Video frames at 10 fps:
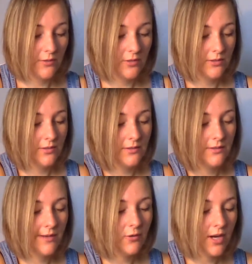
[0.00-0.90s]
It's just this
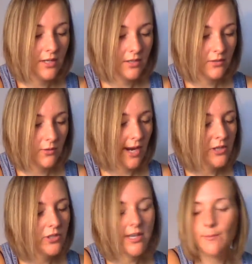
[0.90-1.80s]
never-ending story.
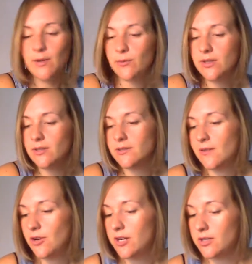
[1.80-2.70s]
Actually, I'm going to read this
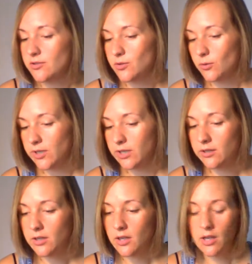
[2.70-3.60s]
never-ending story
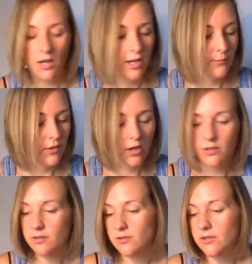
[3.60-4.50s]
um, card
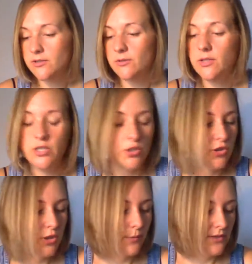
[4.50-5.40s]
because there is a
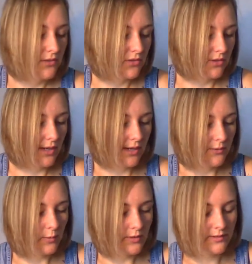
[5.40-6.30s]
relationship message, and I
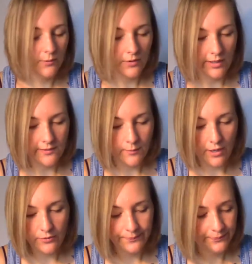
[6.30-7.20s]
want to see what that's
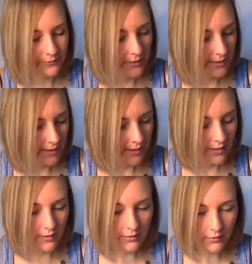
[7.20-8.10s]
about.
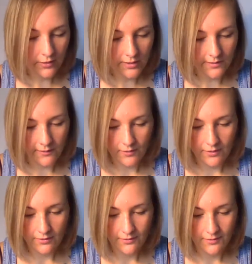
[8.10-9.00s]
thirty-seven.